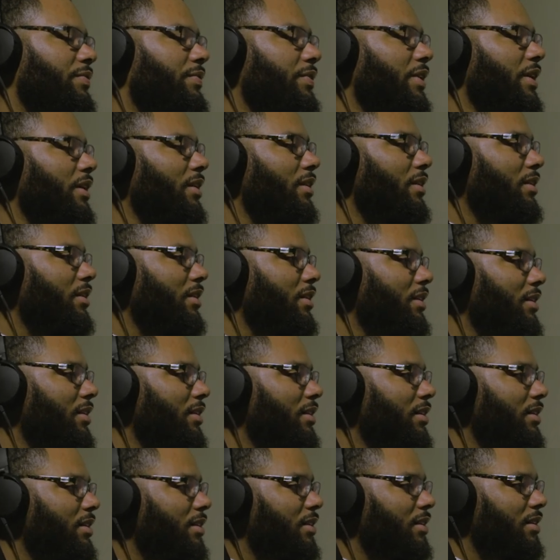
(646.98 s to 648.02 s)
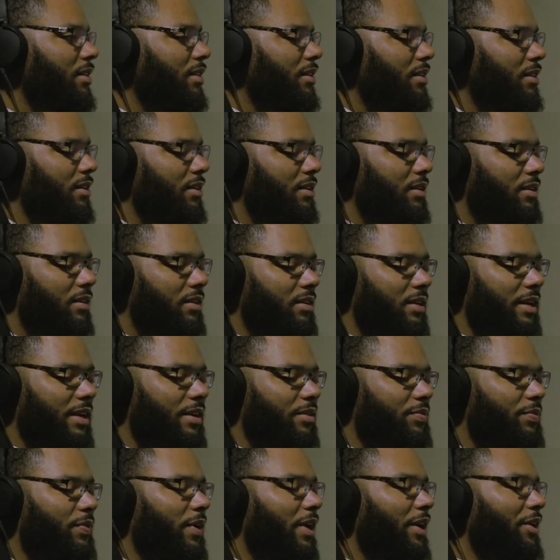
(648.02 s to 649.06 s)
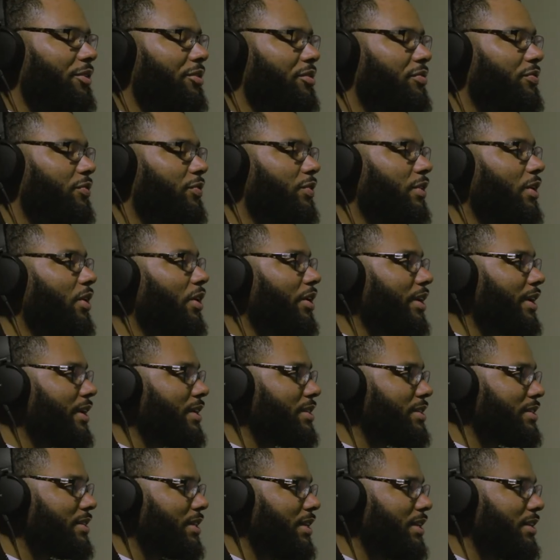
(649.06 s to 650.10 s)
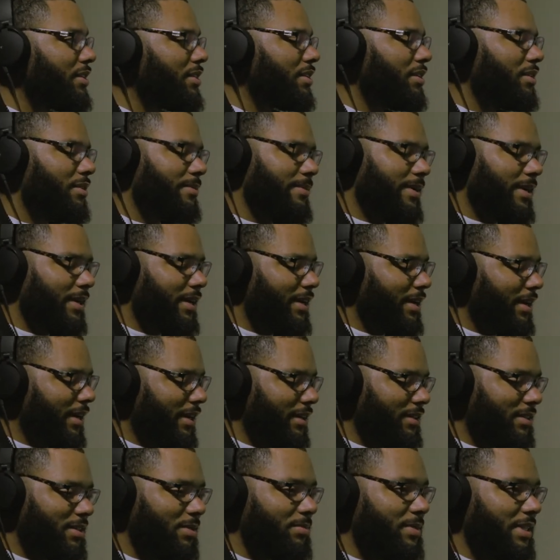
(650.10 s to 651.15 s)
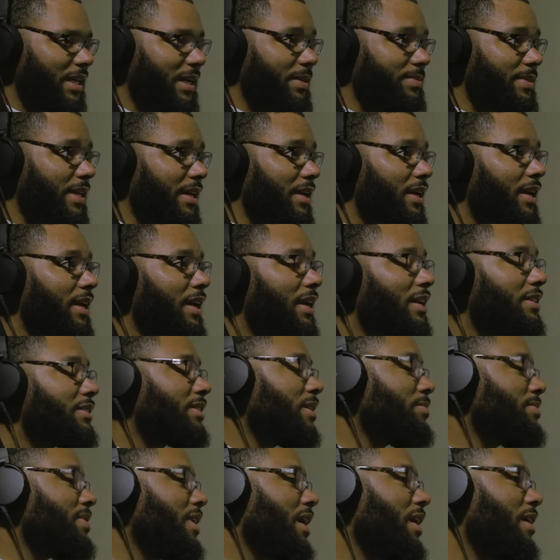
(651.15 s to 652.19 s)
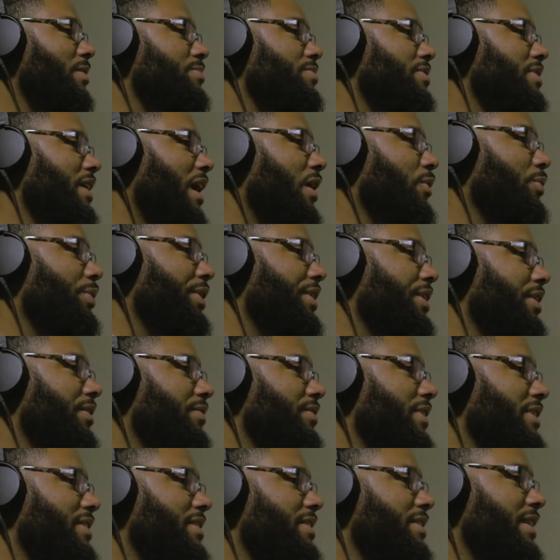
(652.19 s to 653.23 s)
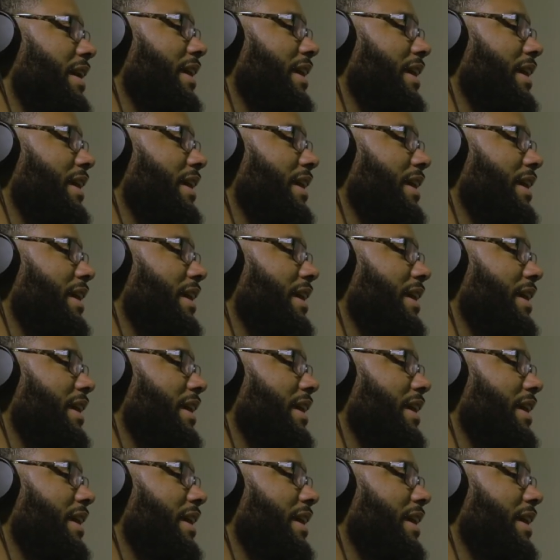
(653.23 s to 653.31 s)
afoot. Fuckery. And the fuckery Florida is in. Oh my God. Sometimes I wonder if this